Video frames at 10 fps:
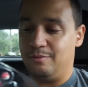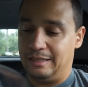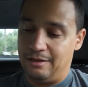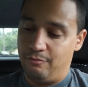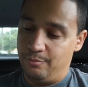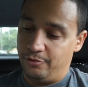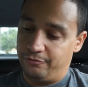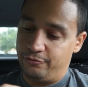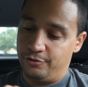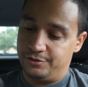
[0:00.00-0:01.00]
I got one more,
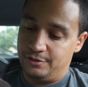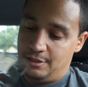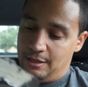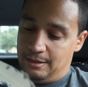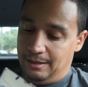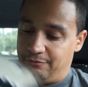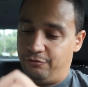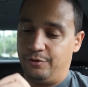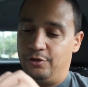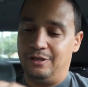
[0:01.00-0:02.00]
of course. Like
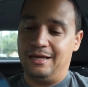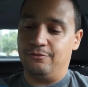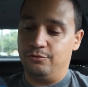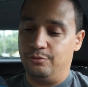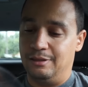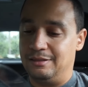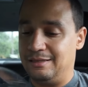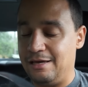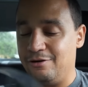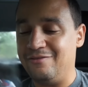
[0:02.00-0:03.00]
for real, like they
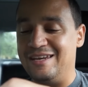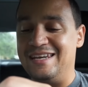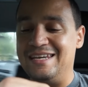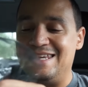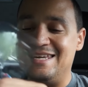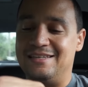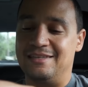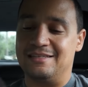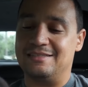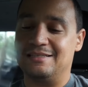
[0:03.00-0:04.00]
don't even need
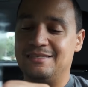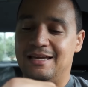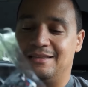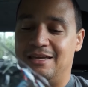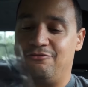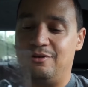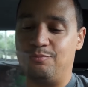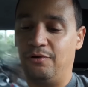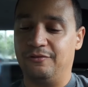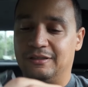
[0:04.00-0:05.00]
this. It's like they fit
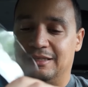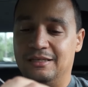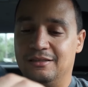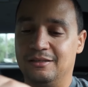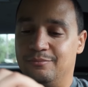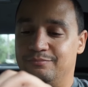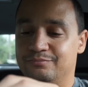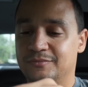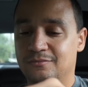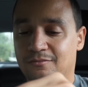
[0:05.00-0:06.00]
perfectly in the
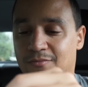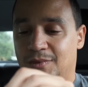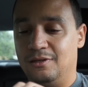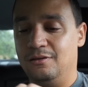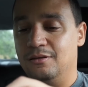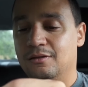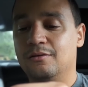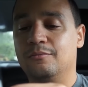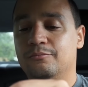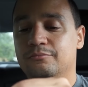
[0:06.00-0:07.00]
in
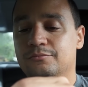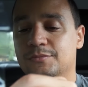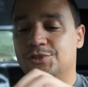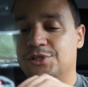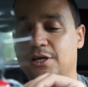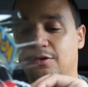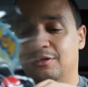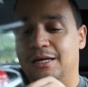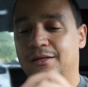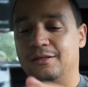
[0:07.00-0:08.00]
the shell.
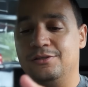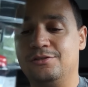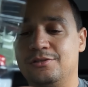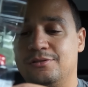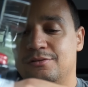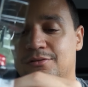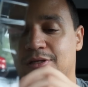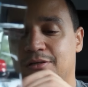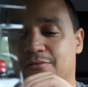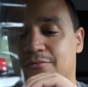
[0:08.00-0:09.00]
Like they just
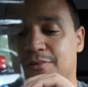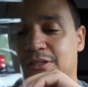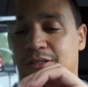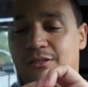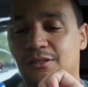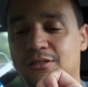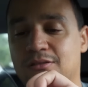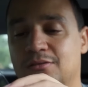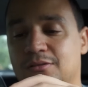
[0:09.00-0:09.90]
they don't really need.